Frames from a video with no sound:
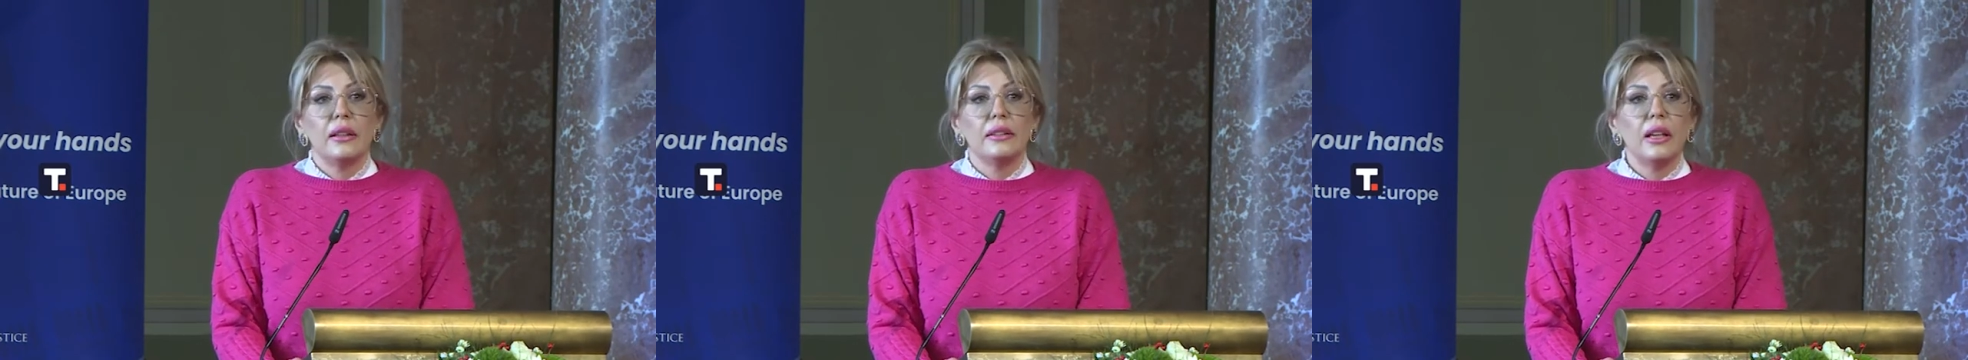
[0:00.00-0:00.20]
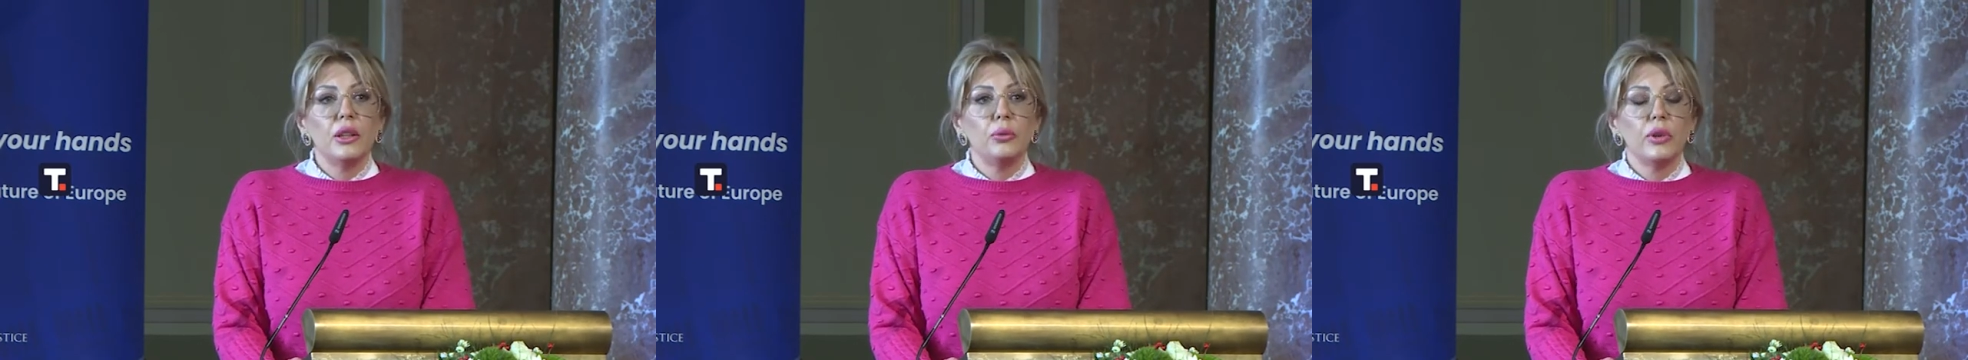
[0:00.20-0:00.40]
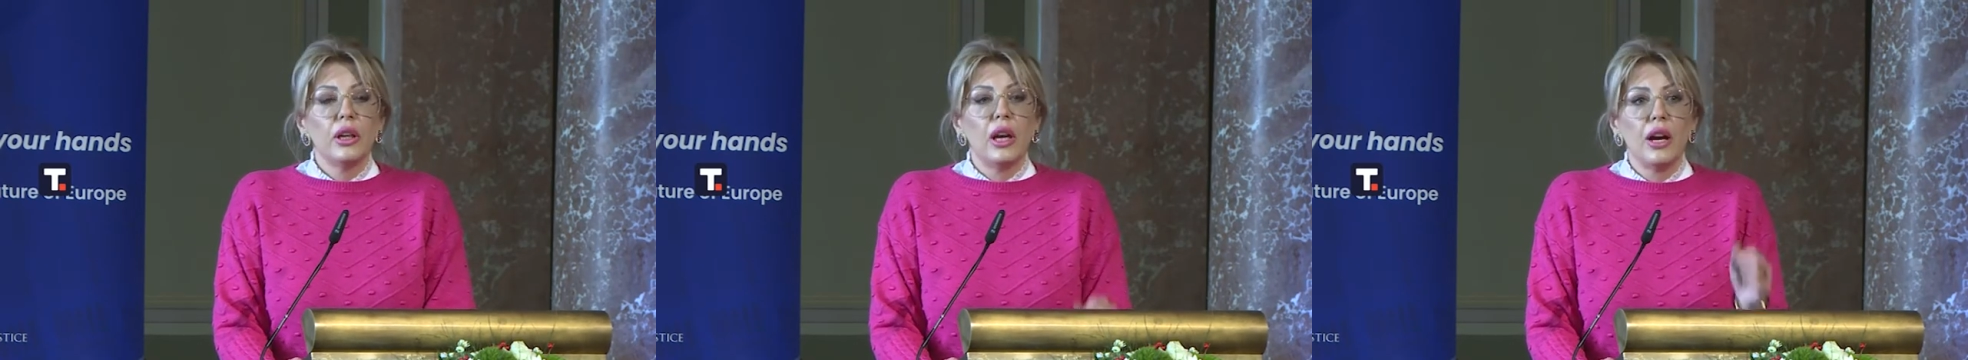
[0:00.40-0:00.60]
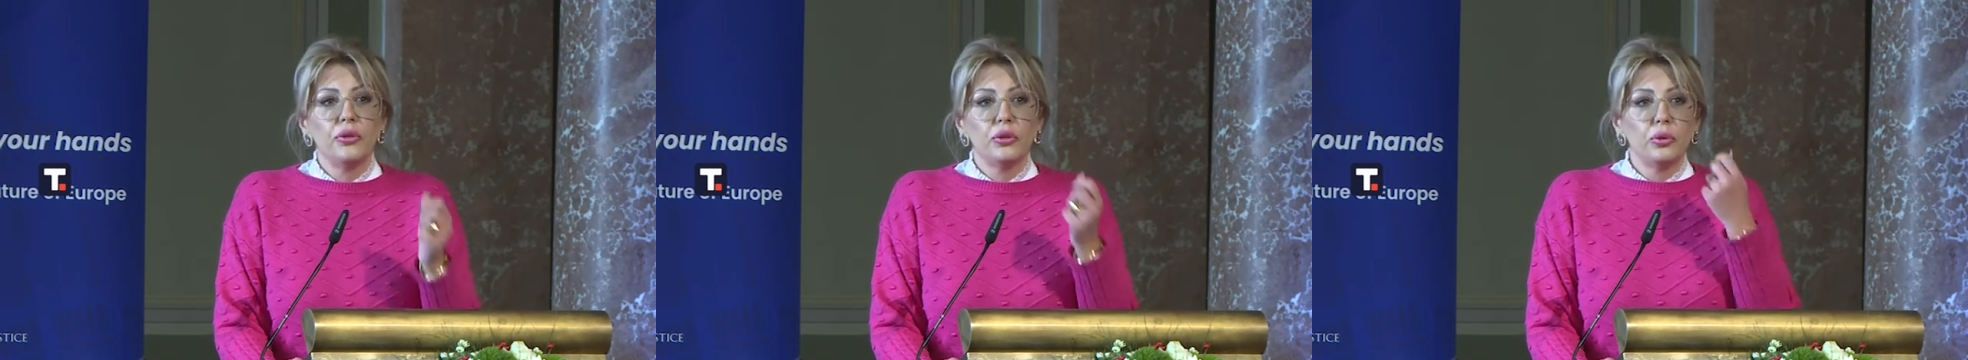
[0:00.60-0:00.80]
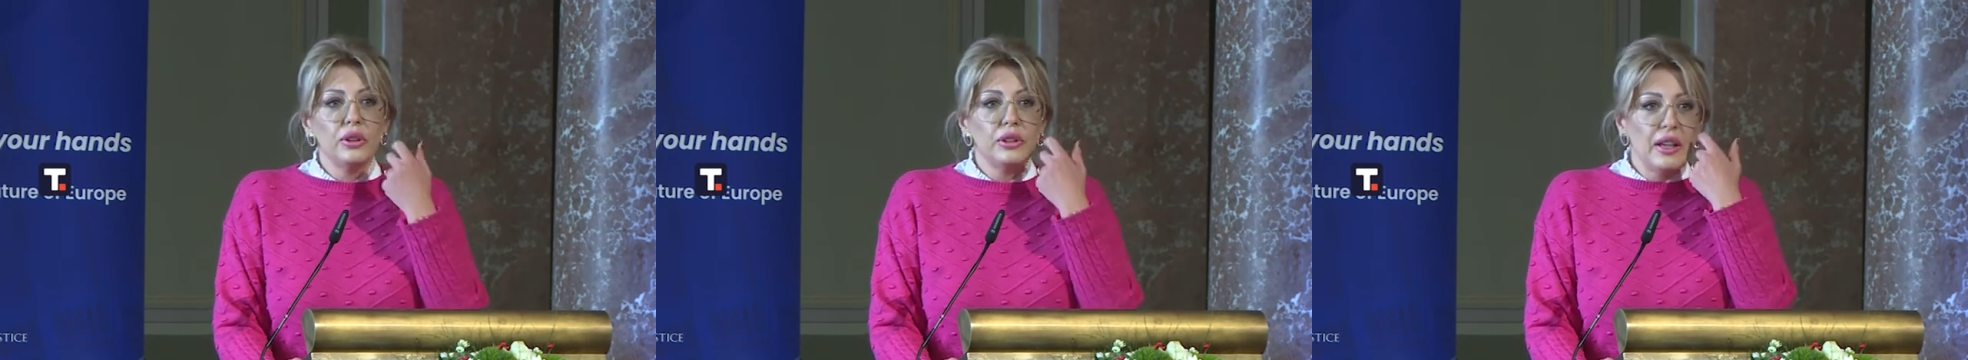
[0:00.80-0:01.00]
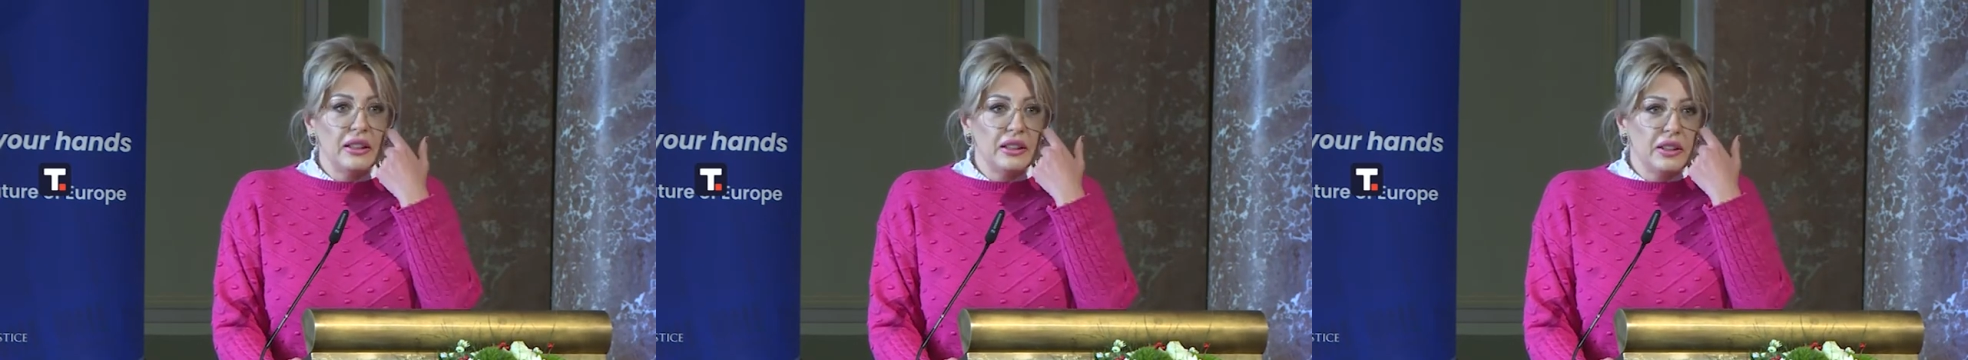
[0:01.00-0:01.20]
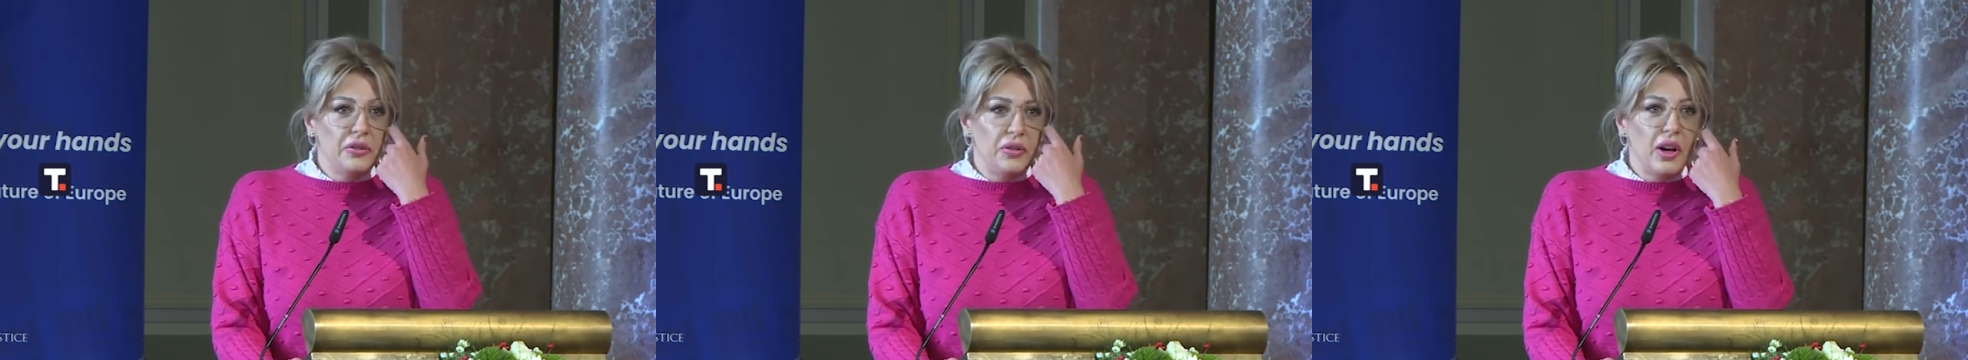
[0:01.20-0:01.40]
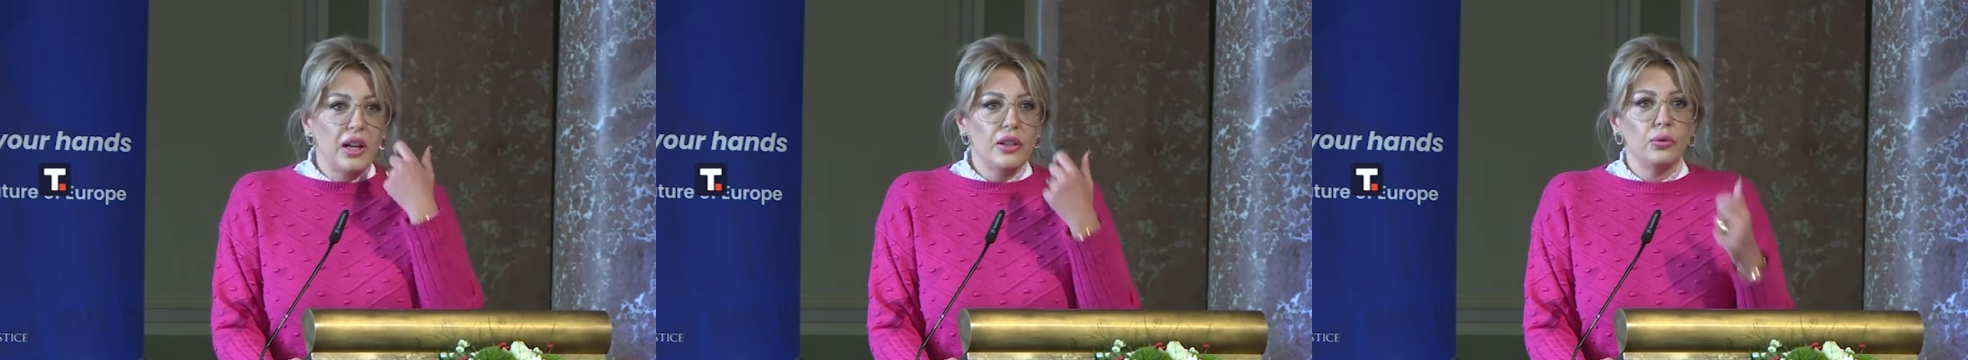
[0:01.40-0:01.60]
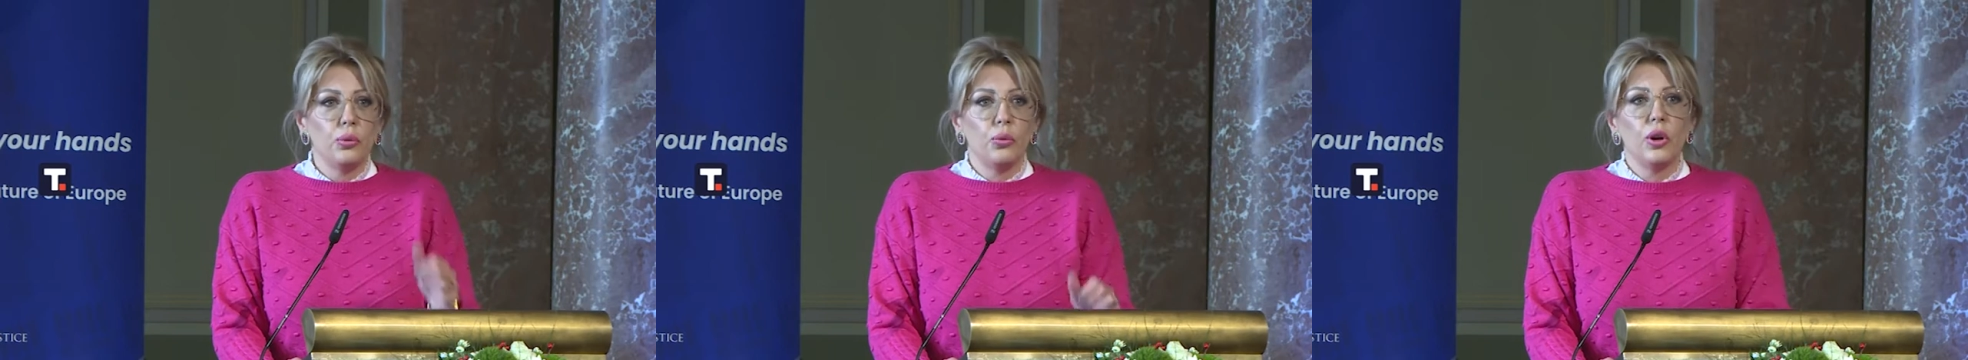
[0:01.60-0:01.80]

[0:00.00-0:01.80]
then we have to identify